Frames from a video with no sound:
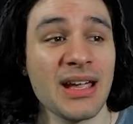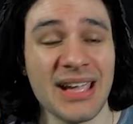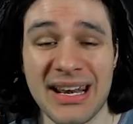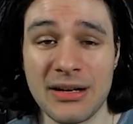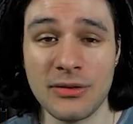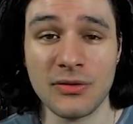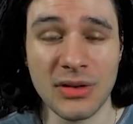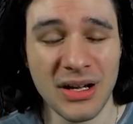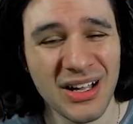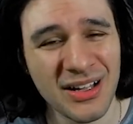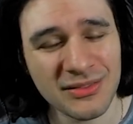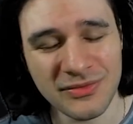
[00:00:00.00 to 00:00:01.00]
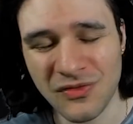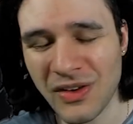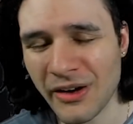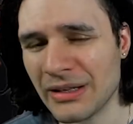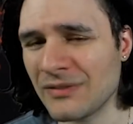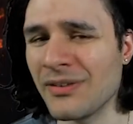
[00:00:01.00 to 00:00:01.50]
Kind of a
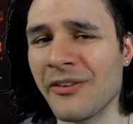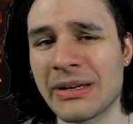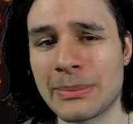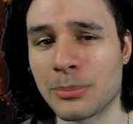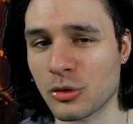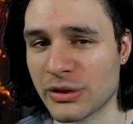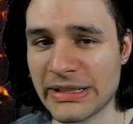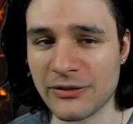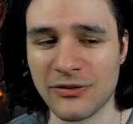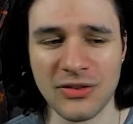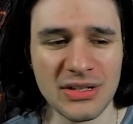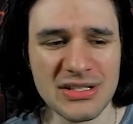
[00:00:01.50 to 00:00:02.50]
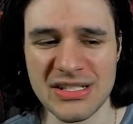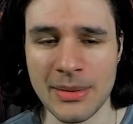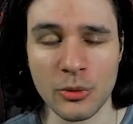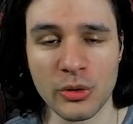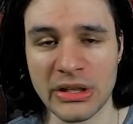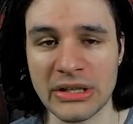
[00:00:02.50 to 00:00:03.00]
very, very brief
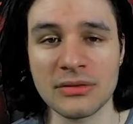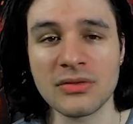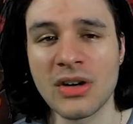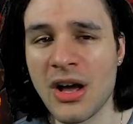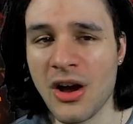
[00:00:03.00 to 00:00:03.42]
summary of